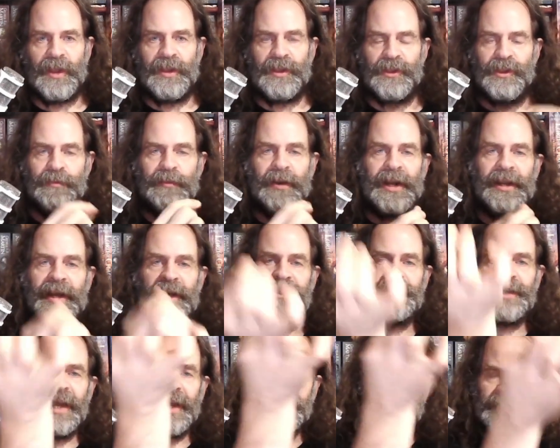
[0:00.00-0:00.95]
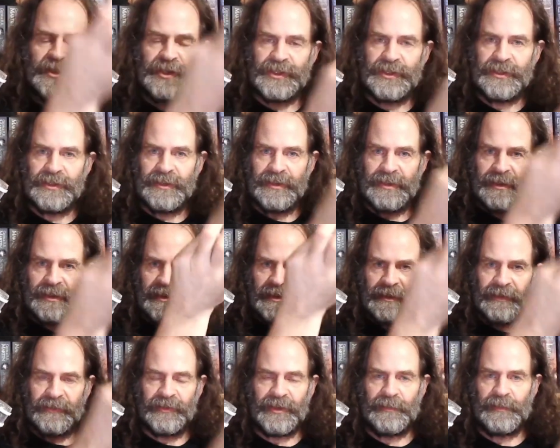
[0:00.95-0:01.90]
you might attach
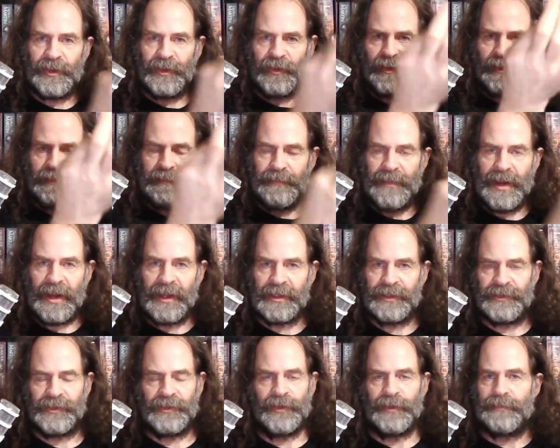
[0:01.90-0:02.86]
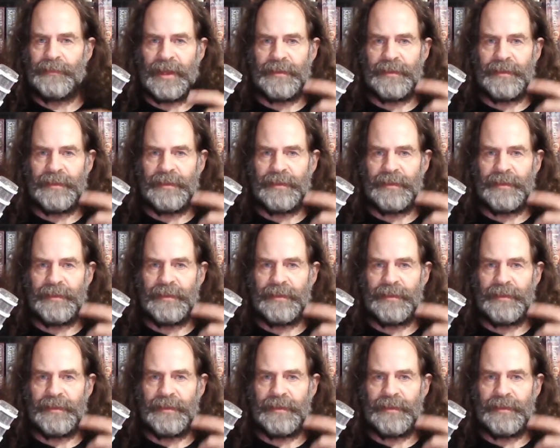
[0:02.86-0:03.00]
some little marker to it,